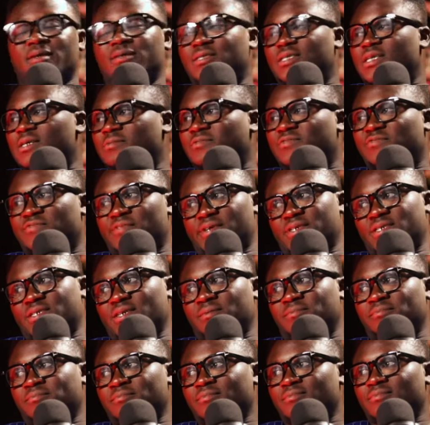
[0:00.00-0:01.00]
King James
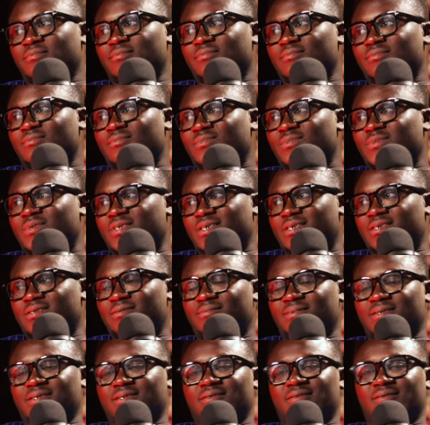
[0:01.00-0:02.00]
version. Yes,
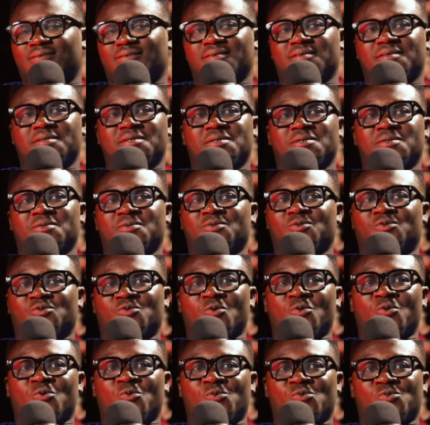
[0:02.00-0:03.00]
please.
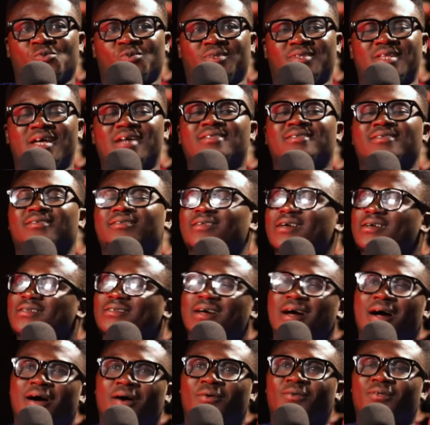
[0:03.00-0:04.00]
So that's that's
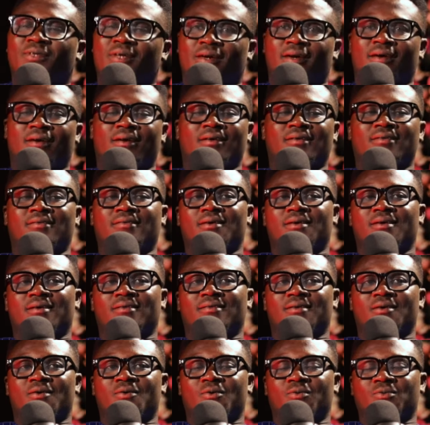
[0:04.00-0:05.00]
how the the,
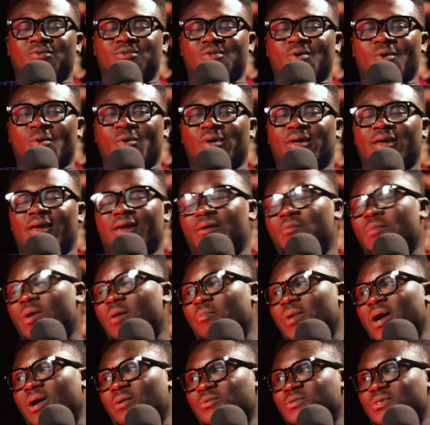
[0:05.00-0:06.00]
the whole song came, came
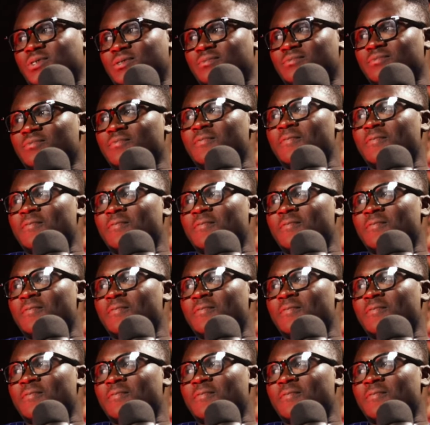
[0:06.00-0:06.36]
about. about.